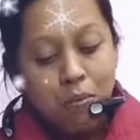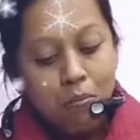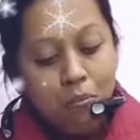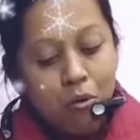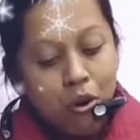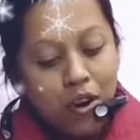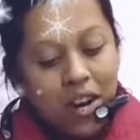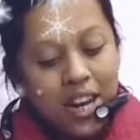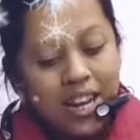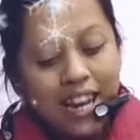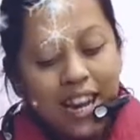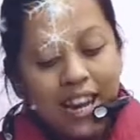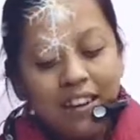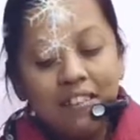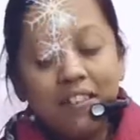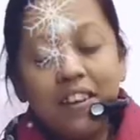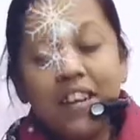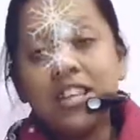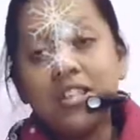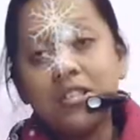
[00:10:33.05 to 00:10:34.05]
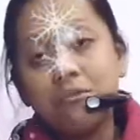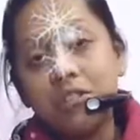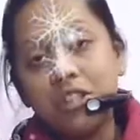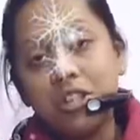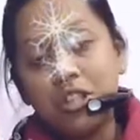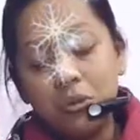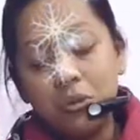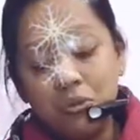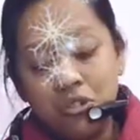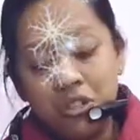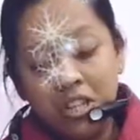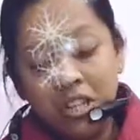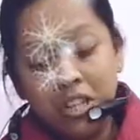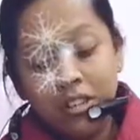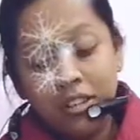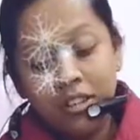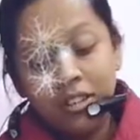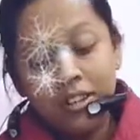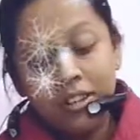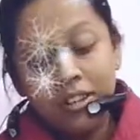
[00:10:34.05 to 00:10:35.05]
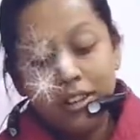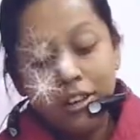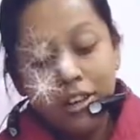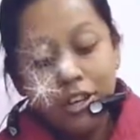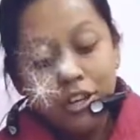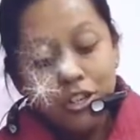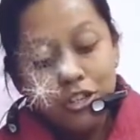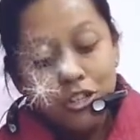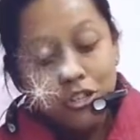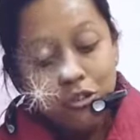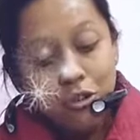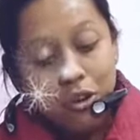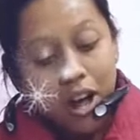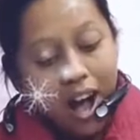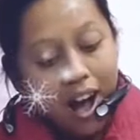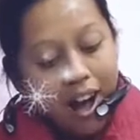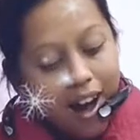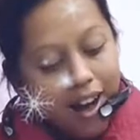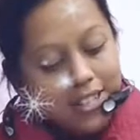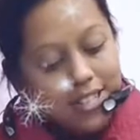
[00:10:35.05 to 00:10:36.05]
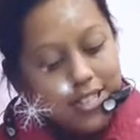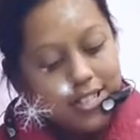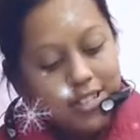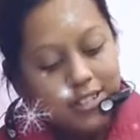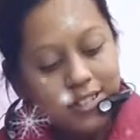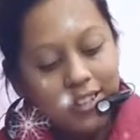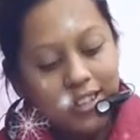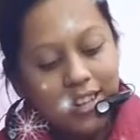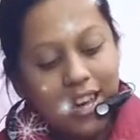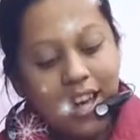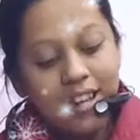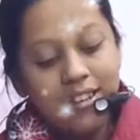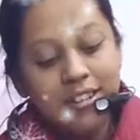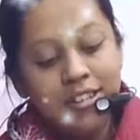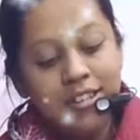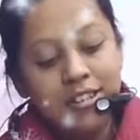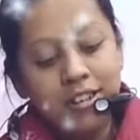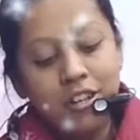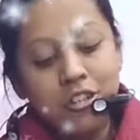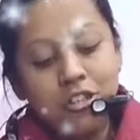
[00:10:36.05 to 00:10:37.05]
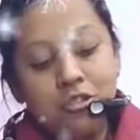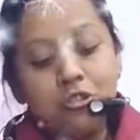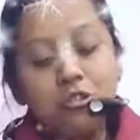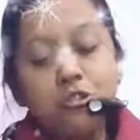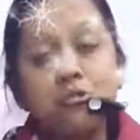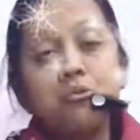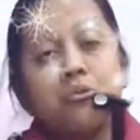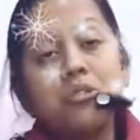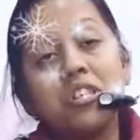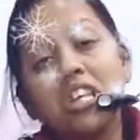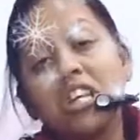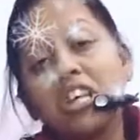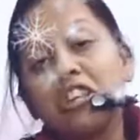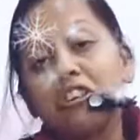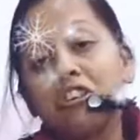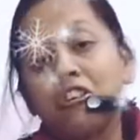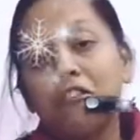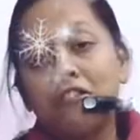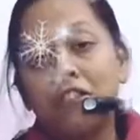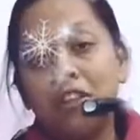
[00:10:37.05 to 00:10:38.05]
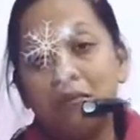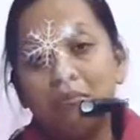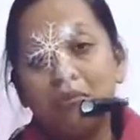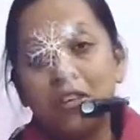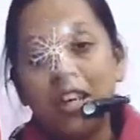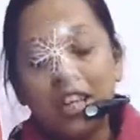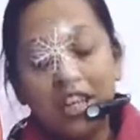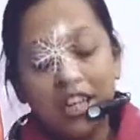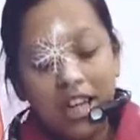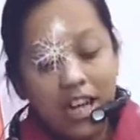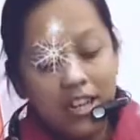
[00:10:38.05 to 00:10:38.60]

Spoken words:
Morel agrees with Eugene to ask Candida to choose either of them.